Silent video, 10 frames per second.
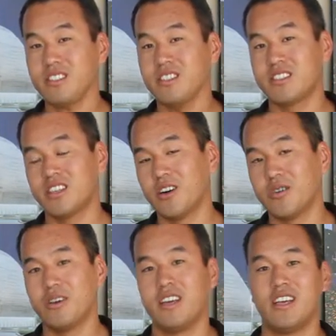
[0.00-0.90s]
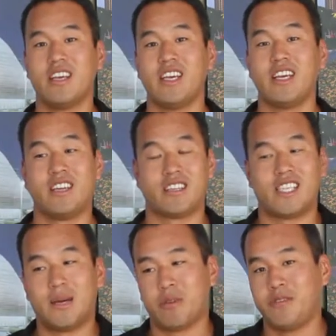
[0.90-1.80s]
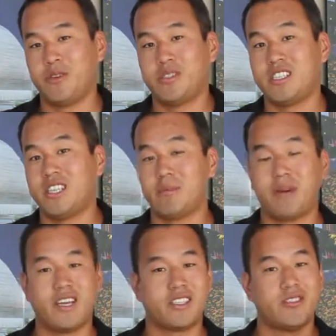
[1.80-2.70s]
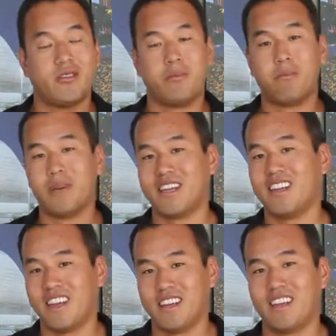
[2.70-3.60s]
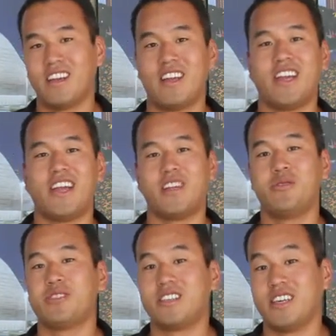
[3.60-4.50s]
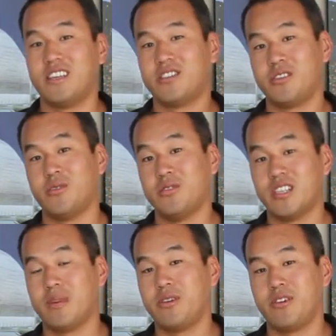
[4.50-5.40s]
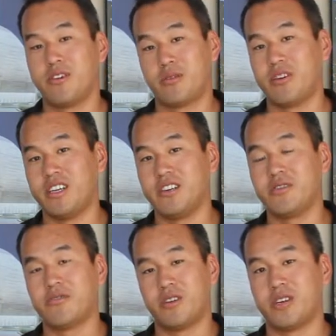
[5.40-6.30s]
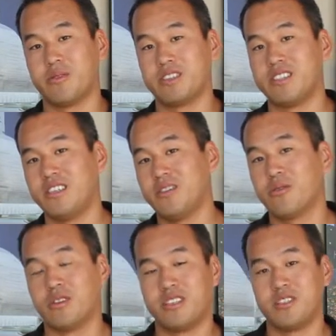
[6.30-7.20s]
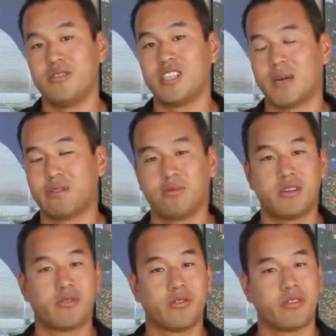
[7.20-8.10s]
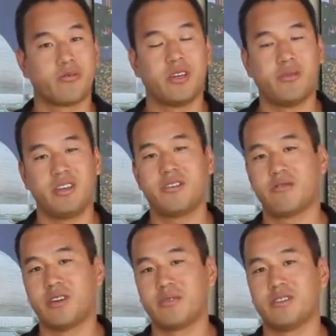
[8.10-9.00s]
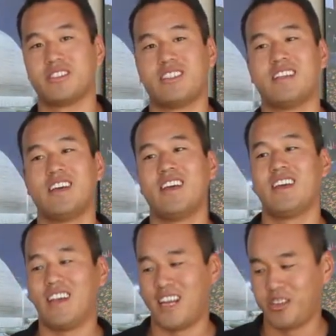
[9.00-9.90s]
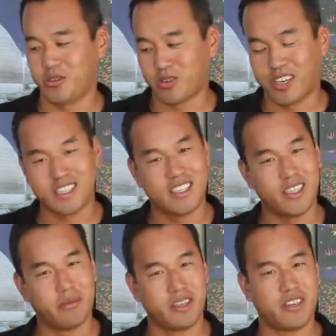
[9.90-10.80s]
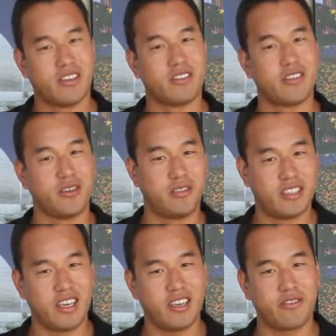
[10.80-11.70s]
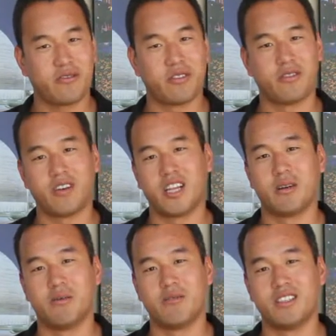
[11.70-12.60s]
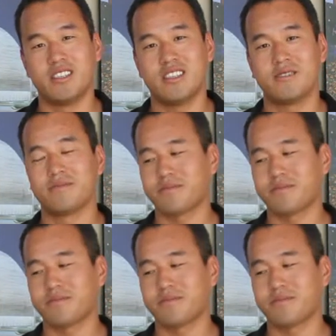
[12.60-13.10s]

So, in an example, if you see the patient on Monday and you set a 2W3 frequency, or a 2 times a week for 3 week frequency, and you try to see them again on Tuesday for the follow-up visit,